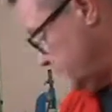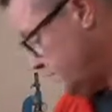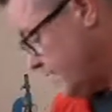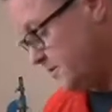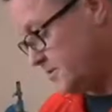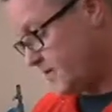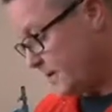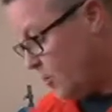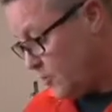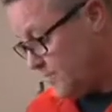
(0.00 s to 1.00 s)
Okay, so I
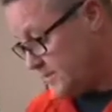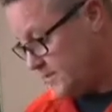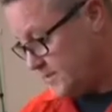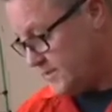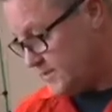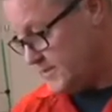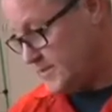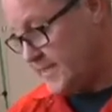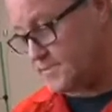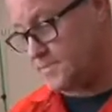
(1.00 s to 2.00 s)
hope this is a
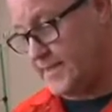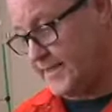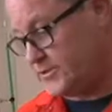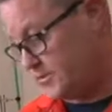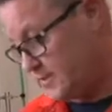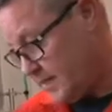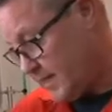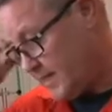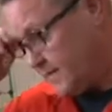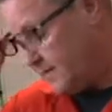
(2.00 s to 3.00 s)
decent explanation
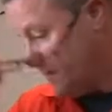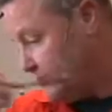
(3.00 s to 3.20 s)
on